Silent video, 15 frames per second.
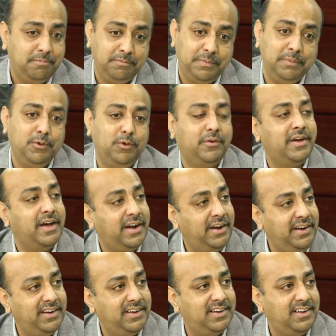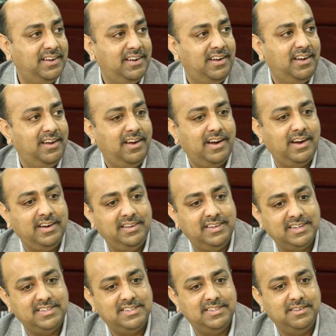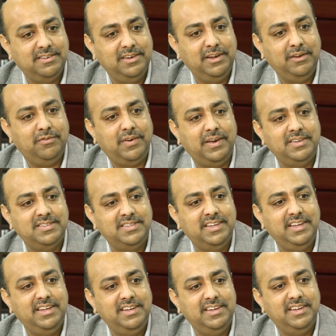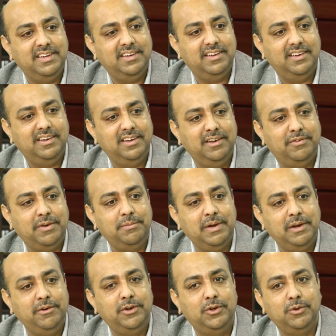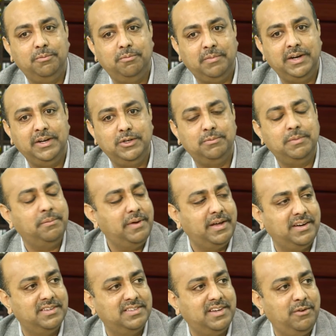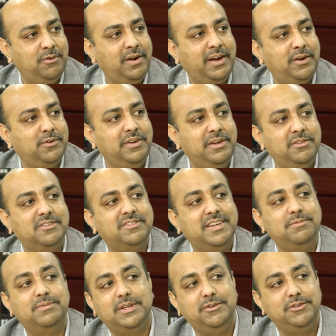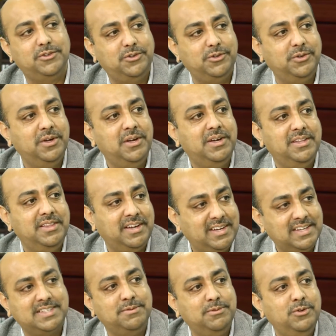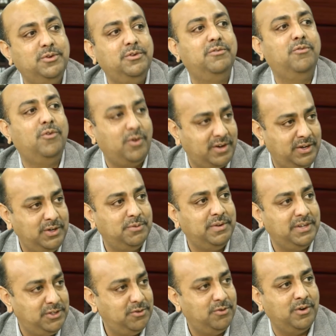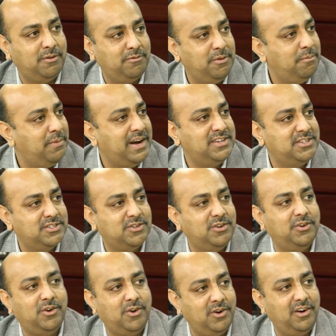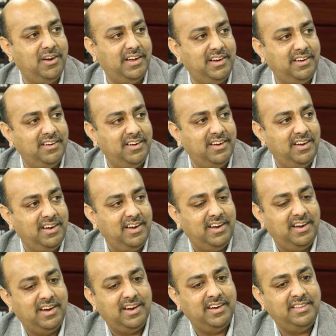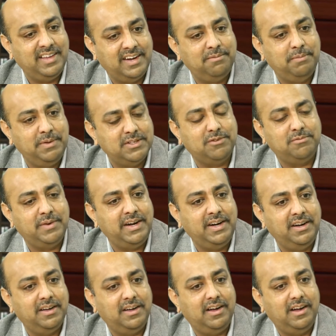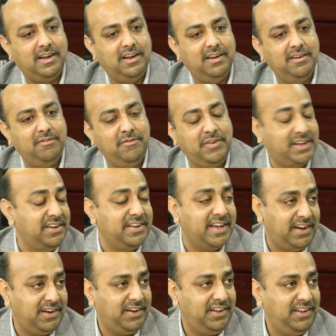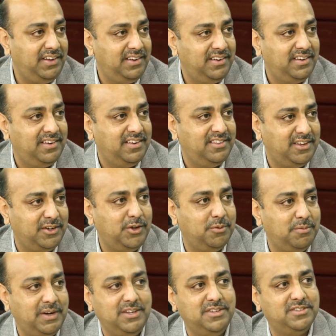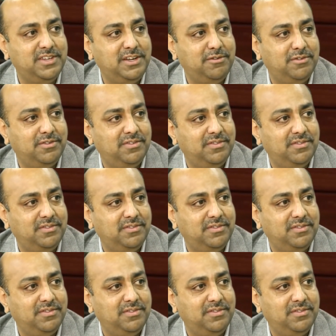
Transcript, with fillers: People who carry it, and that's if I see if I'm delivering to money to my parents, I would like to give the same service to the customer who walk into my, one of the branches or online, and that peace of mind we can guarantee that your money is safe.